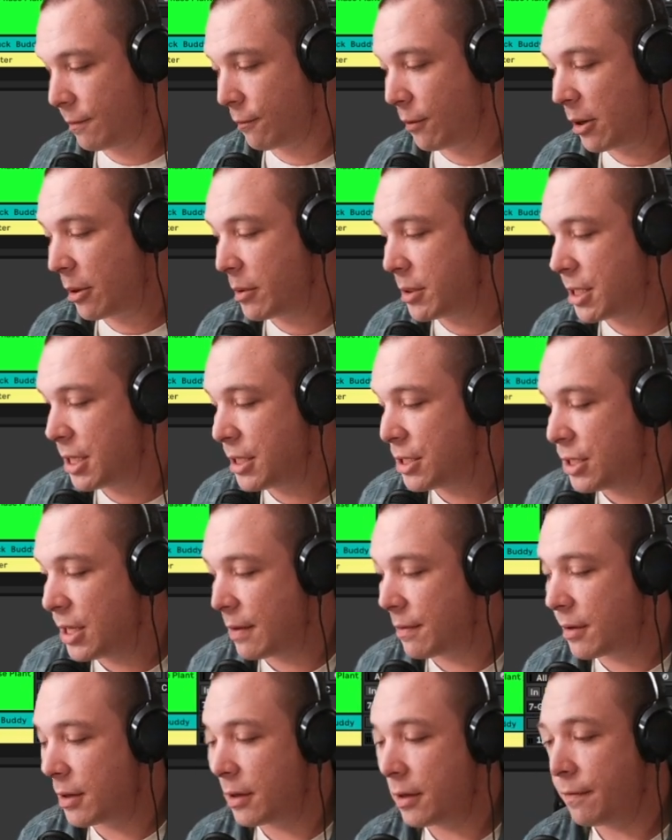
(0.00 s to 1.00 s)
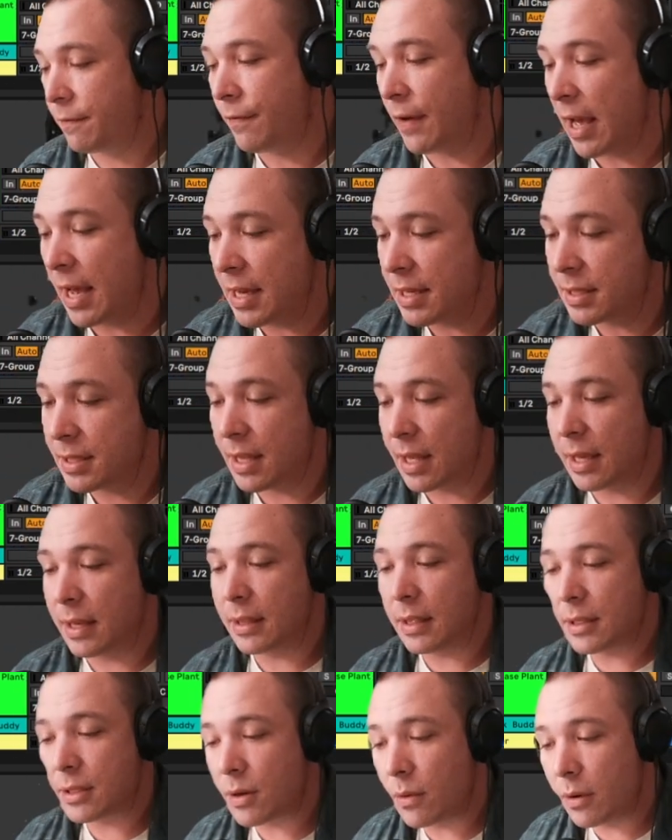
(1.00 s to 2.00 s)
frequency shifter phase
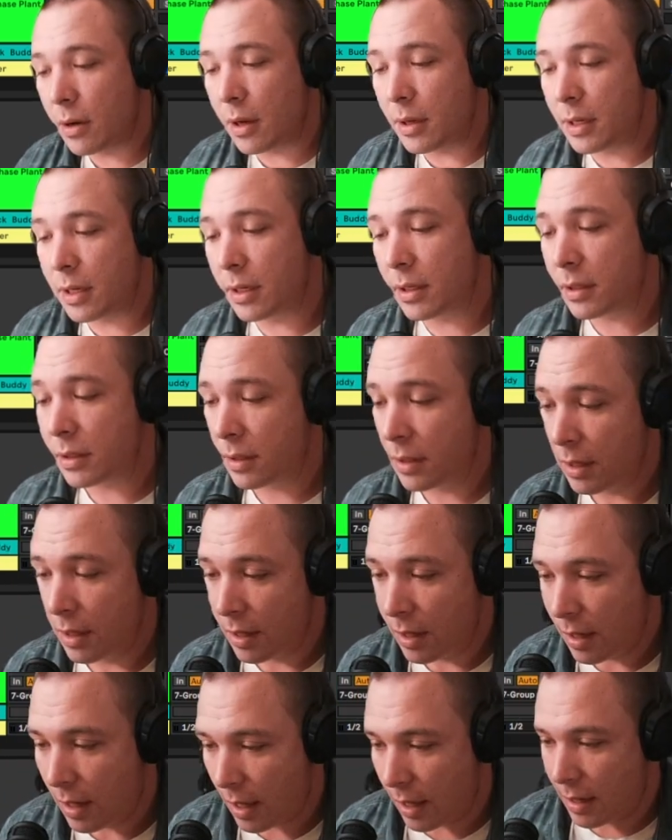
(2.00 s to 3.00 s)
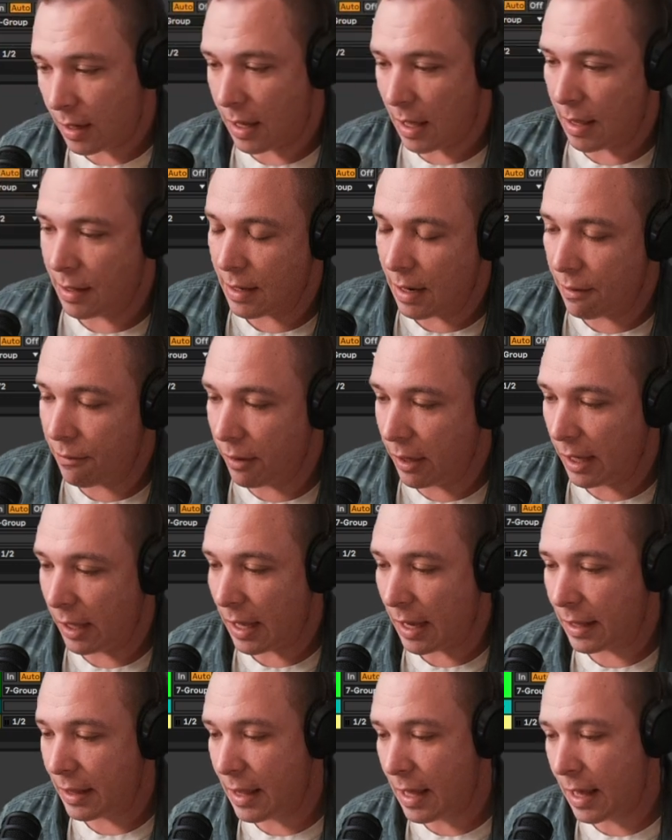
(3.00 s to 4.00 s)
thing that's going on here, and I really
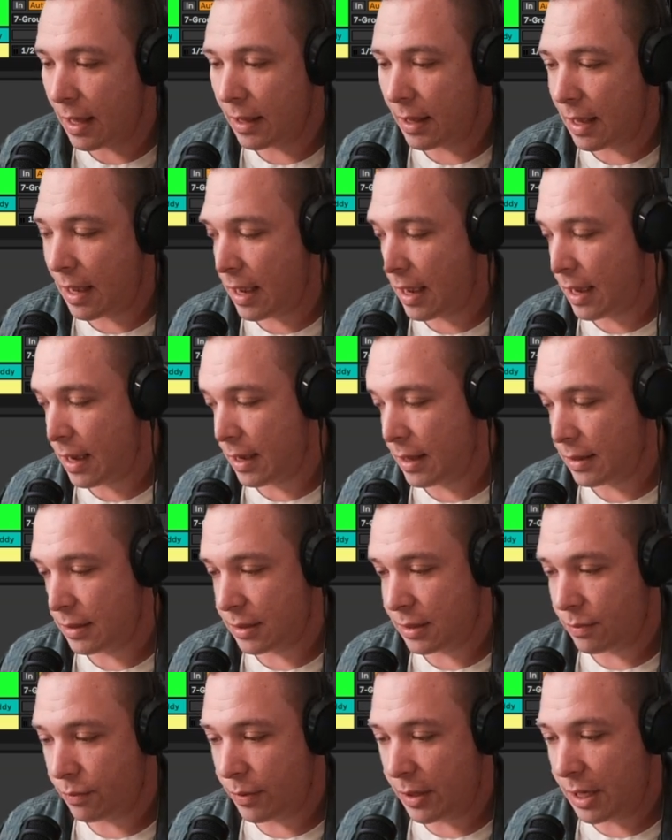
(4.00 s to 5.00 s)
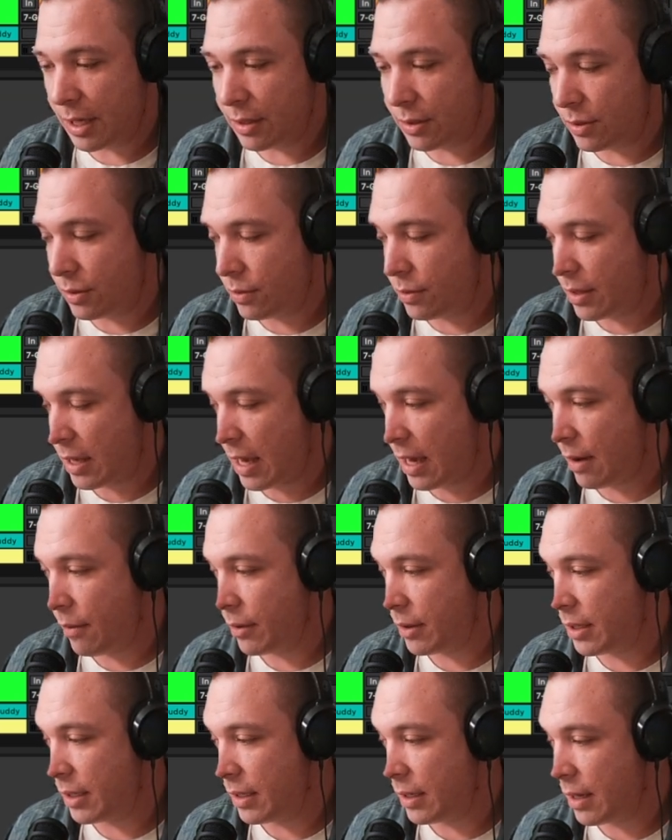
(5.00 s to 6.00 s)
like that, and we can do that
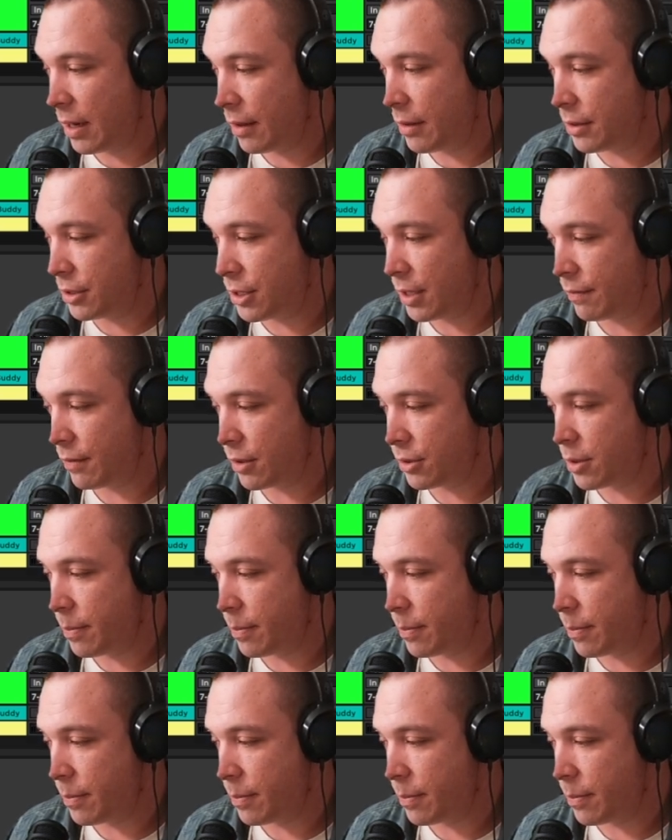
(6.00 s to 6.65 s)
with the other shifter.